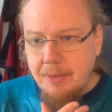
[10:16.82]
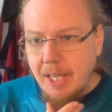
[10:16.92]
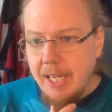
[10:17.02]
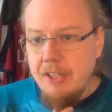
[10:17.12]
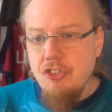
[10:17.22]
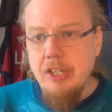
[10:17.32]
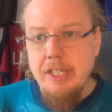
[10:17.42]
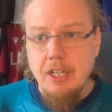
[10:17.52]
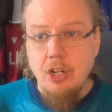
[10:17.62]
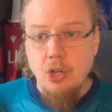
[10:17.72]

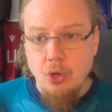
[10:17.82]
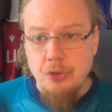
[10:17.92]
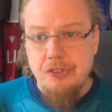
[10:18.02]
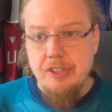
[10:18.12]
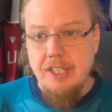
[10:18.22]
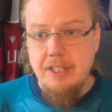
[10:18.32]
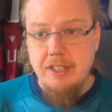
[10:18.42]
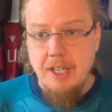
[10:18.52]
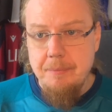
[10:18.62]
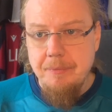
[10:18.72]
actually lost in
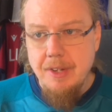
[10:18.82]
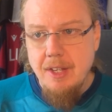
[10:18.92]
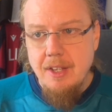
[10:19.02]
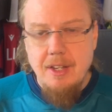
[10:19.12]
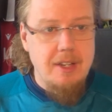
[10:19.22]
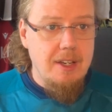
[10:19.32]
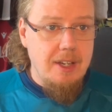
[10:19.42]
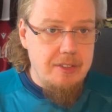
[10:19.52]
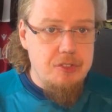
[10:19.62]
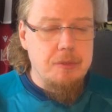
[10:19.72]
there.
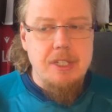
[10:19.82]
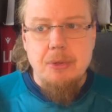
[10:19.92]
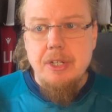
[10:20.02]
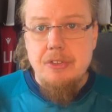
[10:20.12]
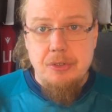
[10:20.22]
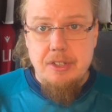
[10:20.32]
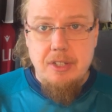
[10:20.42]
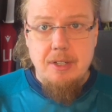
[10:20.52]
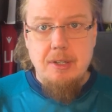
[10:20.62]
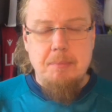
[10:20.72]
And so we go into
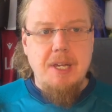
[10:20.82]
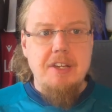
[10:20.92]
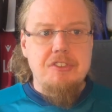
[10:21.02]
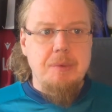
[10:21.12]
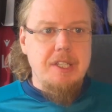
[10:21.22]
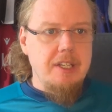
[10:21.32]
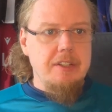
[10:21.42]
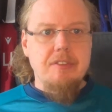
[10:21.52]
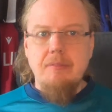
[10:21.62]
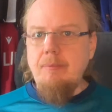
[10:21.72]
the past
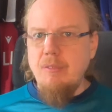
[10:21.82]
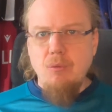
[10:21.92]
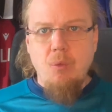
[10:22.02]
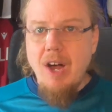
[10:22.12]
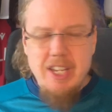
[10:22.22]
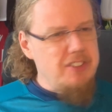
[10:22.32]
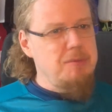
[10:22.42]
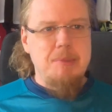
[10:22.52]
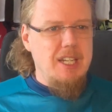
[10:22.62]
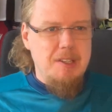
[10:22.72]
weekend. Why
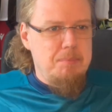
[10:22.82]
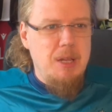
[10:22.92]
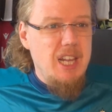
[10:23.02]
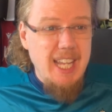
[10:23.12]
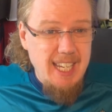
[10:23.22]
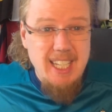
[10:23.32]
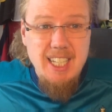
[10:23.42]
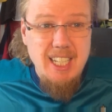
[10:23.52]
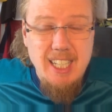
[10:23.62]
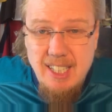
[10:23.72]
is Milan
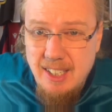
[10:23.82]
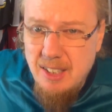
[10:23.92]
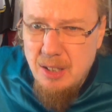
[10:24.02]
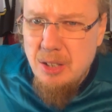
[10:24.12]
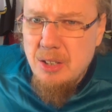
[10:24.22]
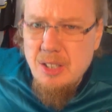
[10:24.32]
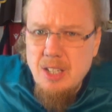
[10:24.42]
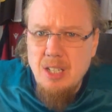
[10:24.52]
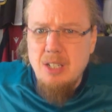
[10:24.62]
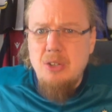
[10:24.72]
playing in
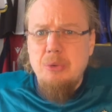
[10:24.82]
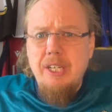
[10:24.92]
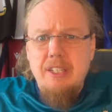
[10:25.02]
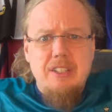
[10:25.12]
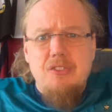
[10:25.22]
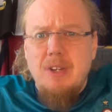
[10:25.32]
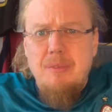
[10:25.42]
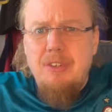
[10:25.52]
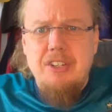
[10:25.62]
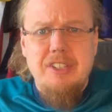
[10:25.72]
uh, green? That's why
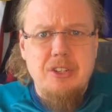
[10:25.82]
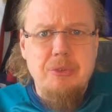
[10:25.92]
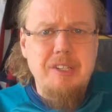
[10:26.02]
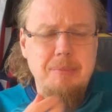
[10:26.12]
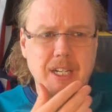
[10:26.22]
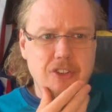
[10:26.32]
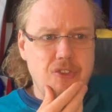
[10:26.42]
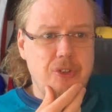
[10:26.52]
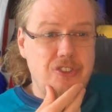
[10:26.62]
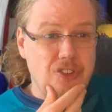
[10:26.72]
I'm wearing the green Milan
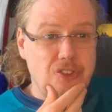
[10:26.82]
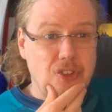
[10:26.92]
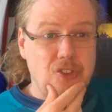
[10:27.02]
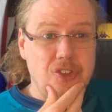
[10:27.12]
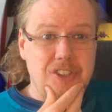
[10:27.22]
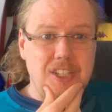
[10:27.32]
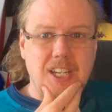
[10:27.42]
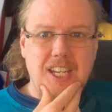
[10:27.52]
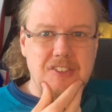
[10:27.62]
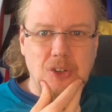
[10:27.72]
jersey
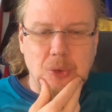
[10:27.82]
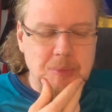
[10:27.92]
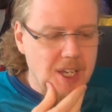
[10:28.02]
here at home